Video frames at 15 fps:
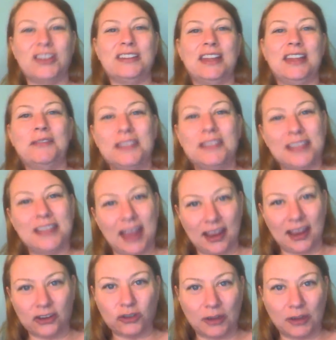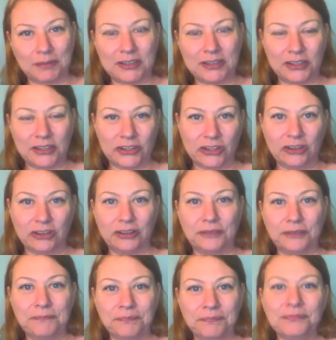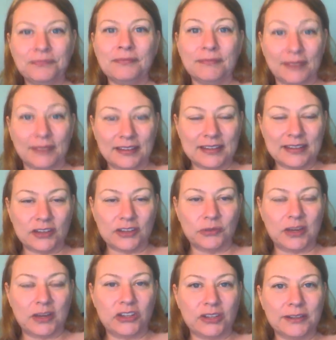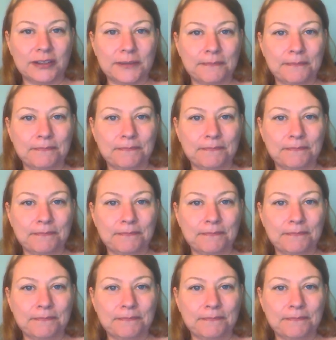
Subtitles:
as they would say in dramaturgical situations.